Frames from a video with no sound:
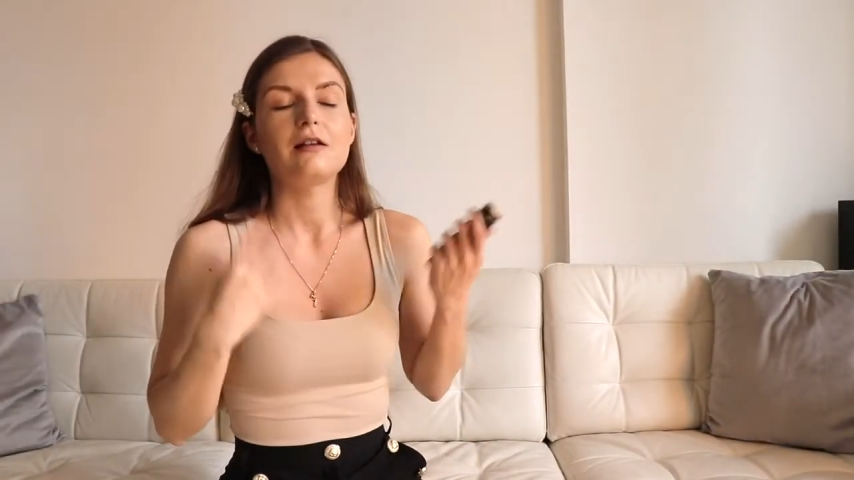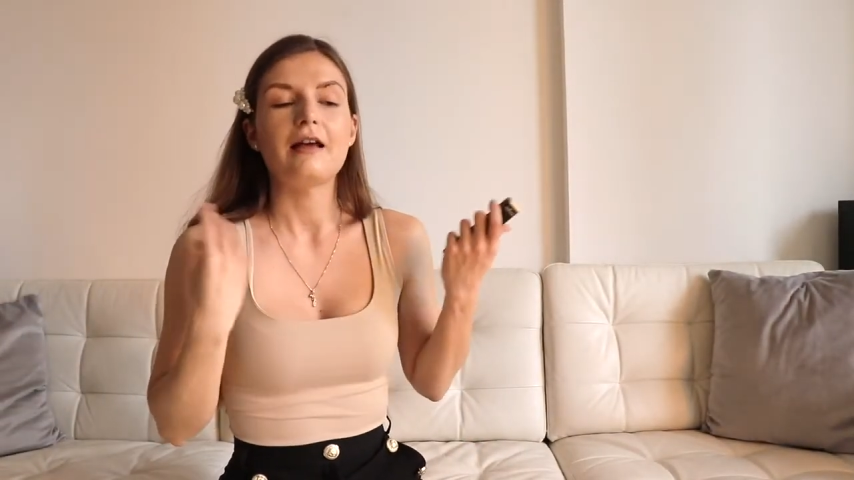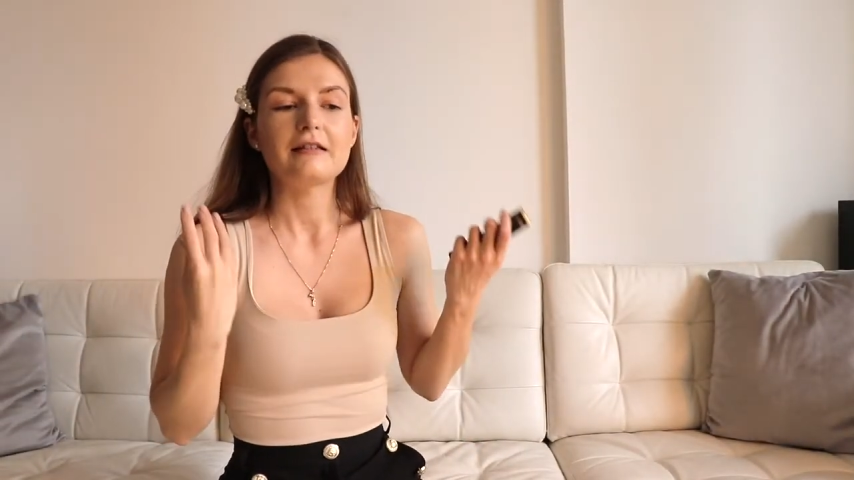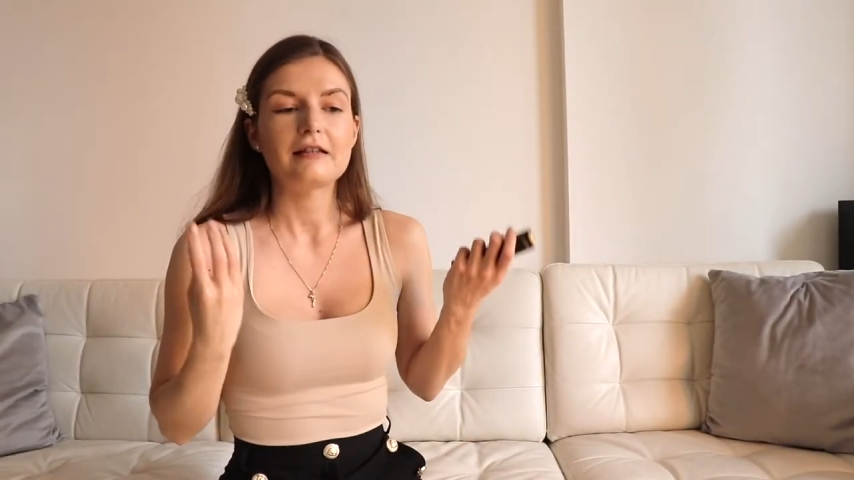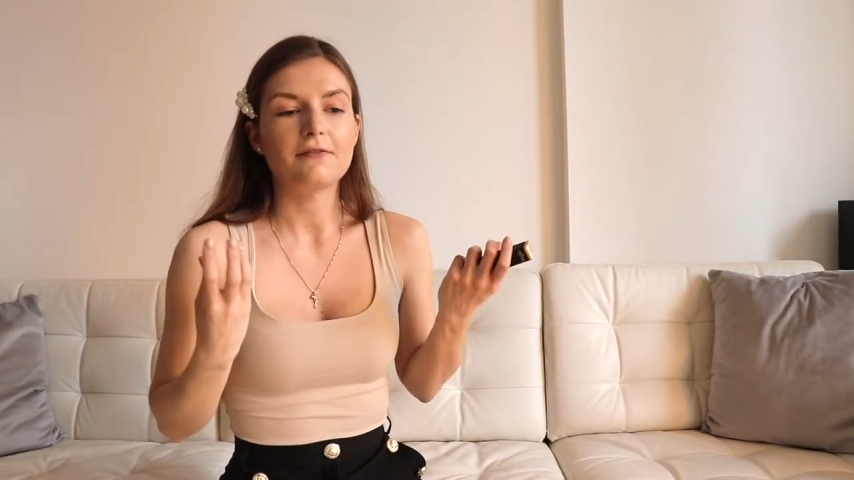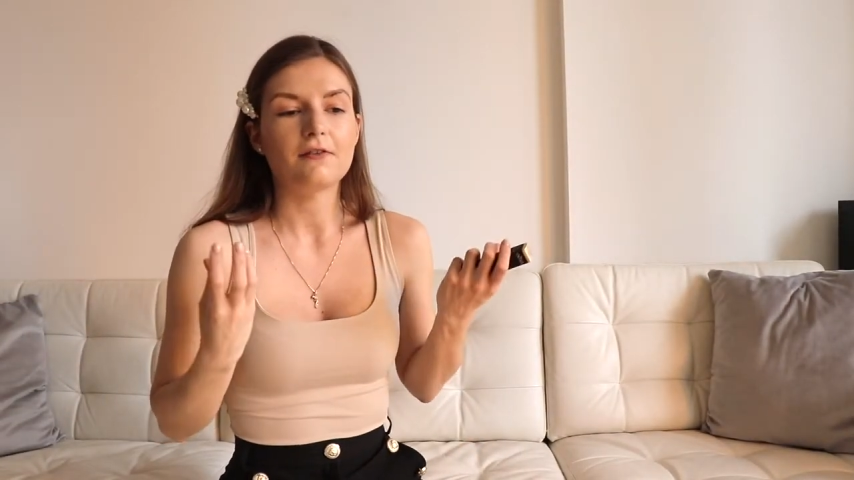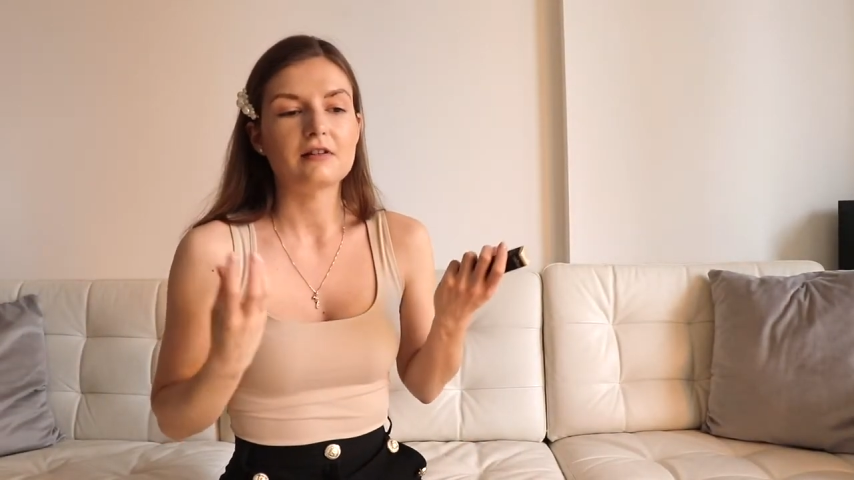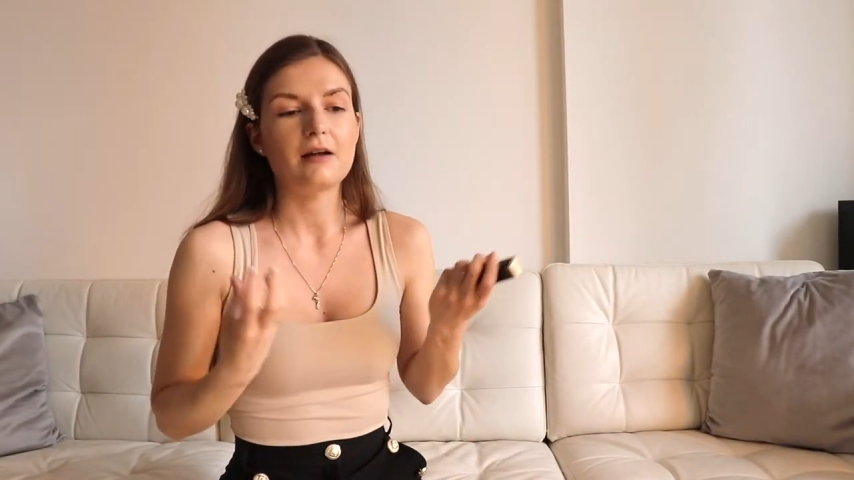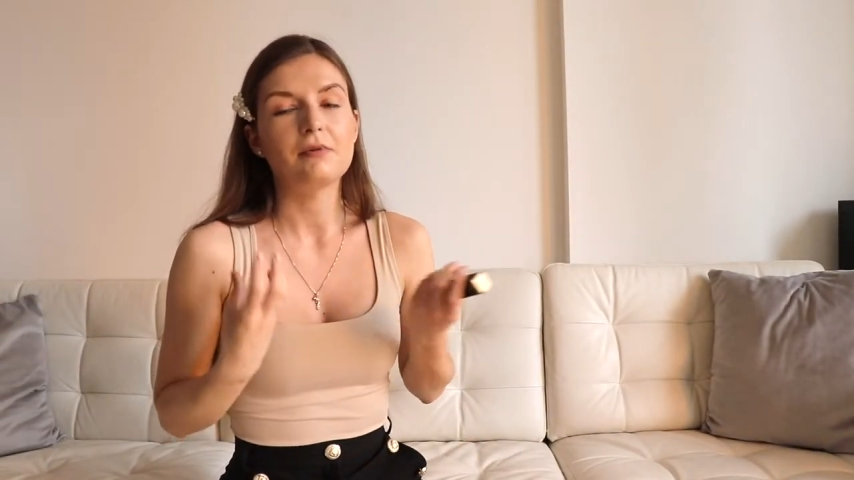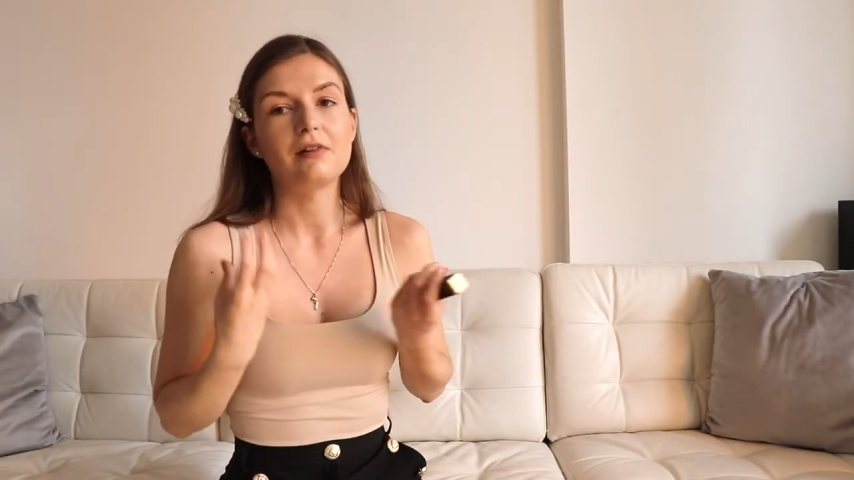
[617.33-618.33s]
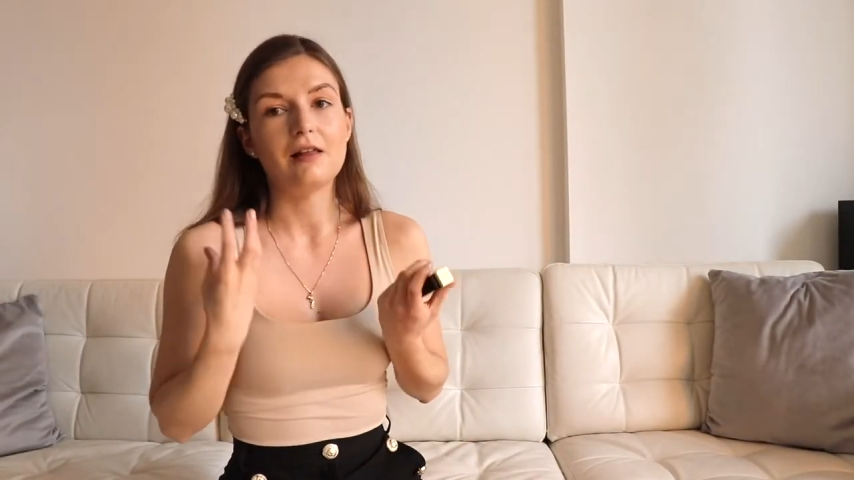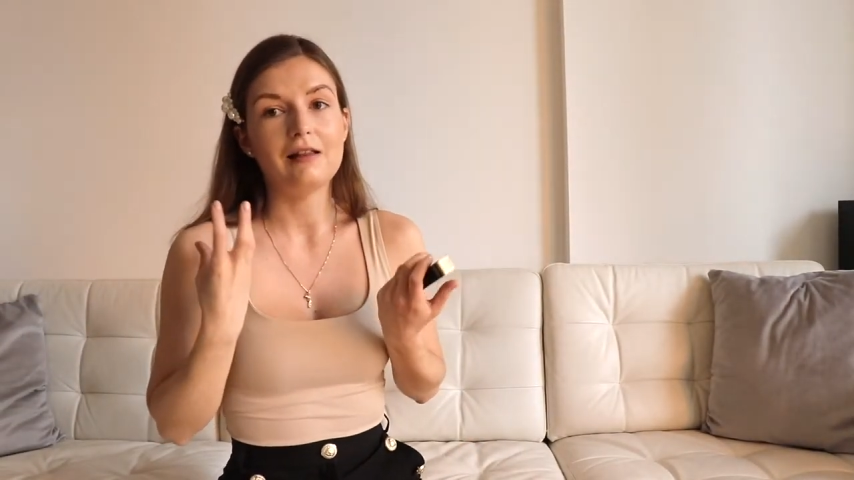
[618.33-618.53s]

let's say, for example,